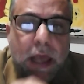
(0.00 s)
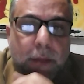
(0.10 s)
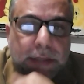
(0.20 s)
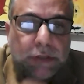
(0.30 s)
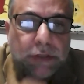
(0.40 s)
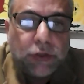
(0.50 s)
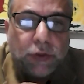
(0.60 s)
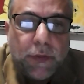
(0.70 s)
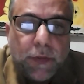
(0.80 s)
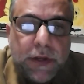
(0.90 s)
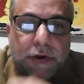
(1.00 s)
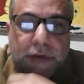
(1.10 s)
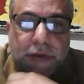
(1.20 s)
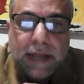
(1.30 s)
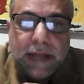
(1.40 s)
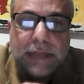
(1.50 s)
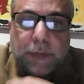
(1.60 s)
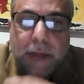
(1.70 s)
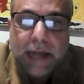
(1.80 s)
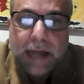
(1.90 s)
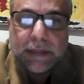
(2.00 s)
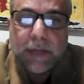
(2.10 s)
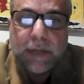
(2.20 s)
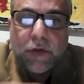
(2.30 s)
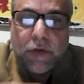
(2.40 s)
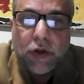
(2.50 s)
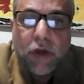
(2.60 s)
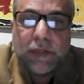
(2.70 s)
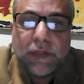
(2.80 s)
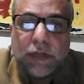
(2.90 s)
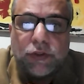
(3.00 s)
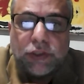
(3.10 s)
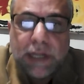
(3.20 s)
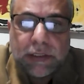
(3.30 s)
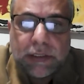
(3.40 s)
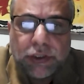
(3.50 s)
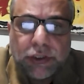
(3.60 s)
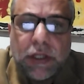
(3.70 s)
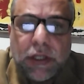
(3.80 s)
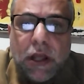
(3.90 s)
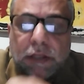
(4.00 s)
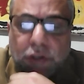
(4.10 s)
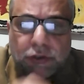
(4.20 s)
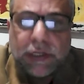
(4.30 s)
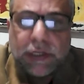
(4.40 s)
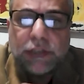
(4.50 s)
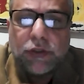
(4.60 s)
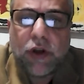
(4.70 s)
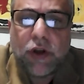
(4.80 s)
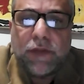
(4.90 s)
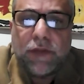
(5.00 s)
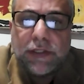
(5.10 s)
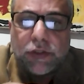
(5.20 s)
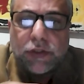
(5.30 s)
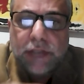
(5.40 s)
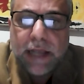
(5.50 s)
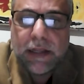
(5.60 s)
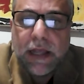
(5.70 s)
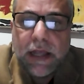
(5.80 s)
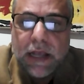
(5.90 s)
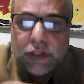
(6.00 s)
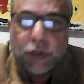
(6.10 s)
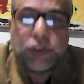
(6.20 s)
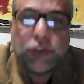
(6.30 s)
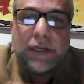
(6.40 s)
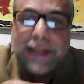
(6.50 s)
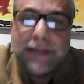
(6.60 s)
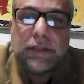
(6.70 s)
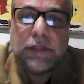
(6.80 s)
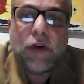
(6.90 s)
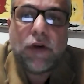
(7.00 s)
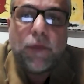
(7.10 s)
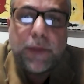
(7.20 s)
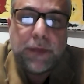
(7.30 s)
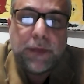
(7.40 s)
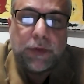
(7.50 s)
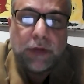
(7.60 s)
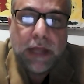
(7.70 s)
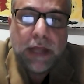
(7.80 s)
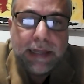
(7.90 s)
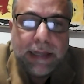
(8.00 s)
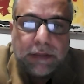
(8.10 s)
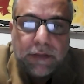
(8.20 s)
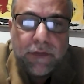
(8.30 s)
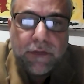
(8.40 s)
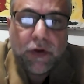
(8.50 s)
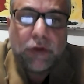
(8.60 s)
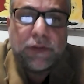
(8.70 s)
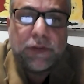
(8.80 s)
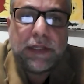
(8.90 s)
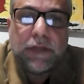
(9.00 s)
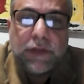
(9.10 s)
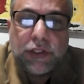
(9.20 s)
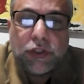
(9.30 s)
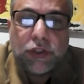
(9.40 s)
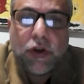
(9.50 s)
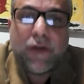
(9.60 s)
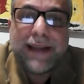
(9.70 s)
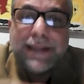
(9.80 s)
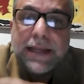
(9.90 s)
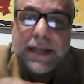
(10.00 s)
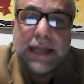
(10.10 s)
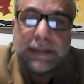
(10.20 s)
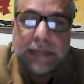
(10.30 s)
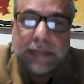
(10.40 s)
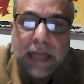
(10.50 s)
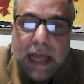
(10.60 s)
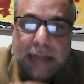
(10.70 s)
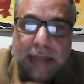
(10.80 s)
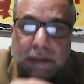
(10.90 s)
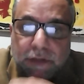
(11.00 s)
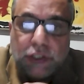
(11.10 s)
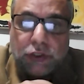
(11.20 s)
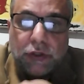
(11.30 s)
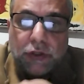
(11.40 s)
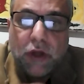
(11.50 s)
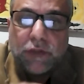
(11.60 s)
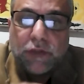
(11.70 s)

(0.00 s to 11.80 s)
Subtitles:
must also be read as part, above all, of the construction of the social identity of people. It involves the definition of ideas and the vision of the